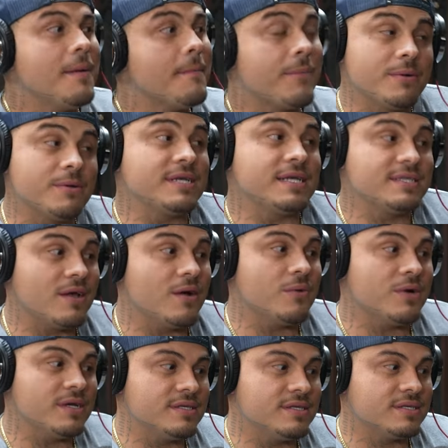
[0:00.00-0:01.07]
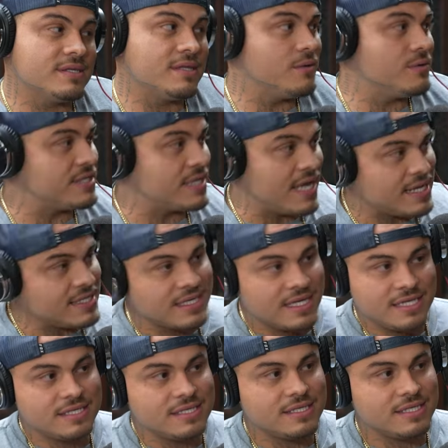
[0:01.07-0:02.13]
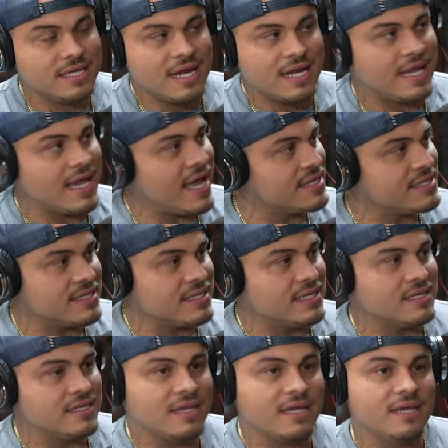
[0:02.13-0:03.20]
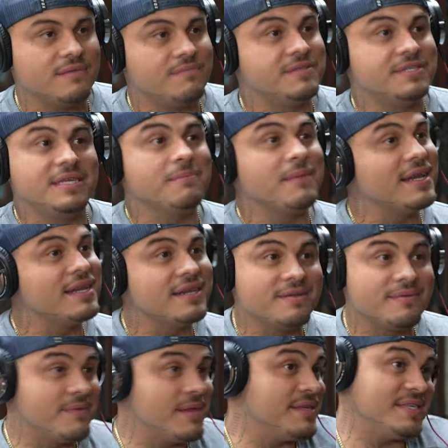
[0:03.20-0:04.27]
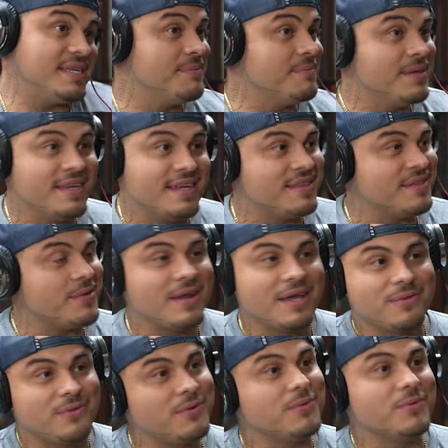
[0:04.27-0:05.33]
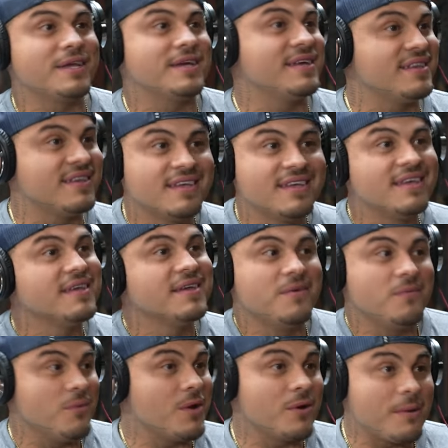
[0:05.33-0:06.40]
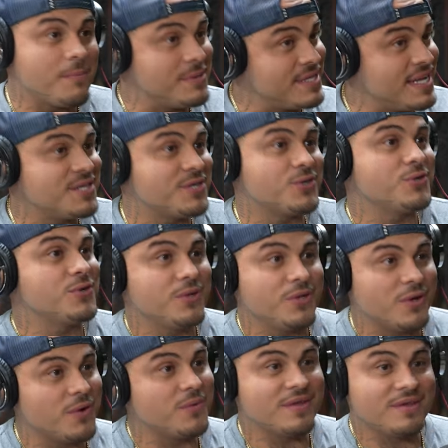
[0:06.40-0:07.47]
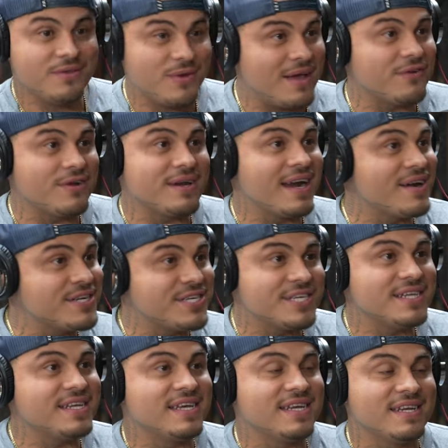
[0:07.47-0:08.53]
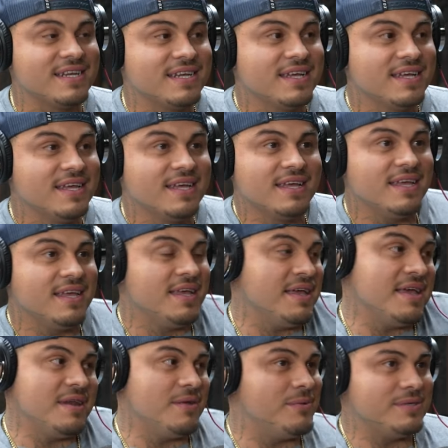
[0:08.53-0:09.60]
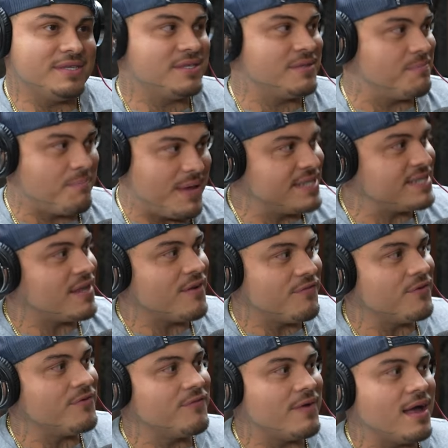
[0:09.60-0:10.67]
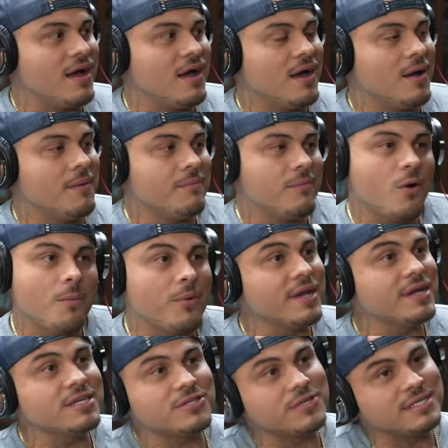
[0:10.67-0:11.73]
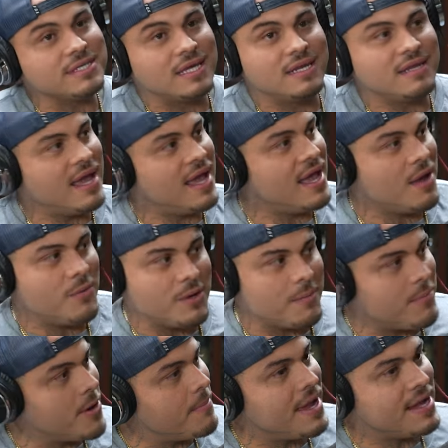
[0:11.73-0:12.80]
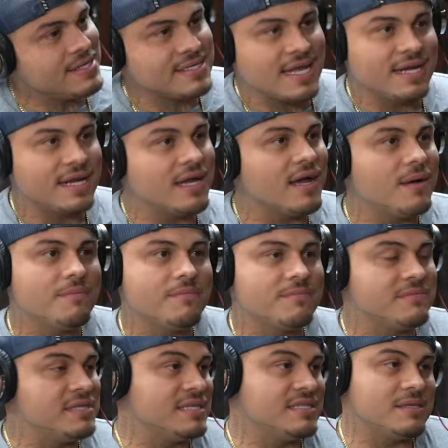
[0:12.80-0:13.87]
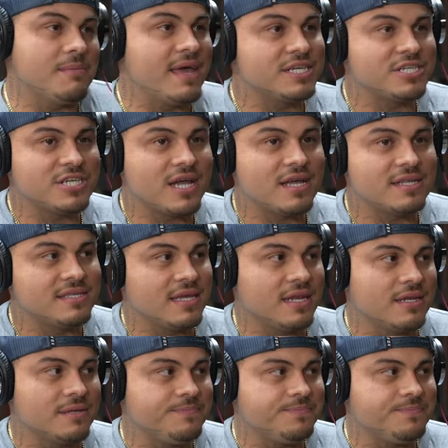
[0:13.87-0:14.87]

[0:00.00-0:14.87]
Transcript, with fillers: pretty much that's how it was. There was a casting agency, LA Casting. They seen my, they seen me, and they were like, "Dude, we could want to represent you. You know, we, you have good energy." And and it was just based off of um, Homeboy Industries. And yeah, I went to Burbank, signed up, did some headshots, and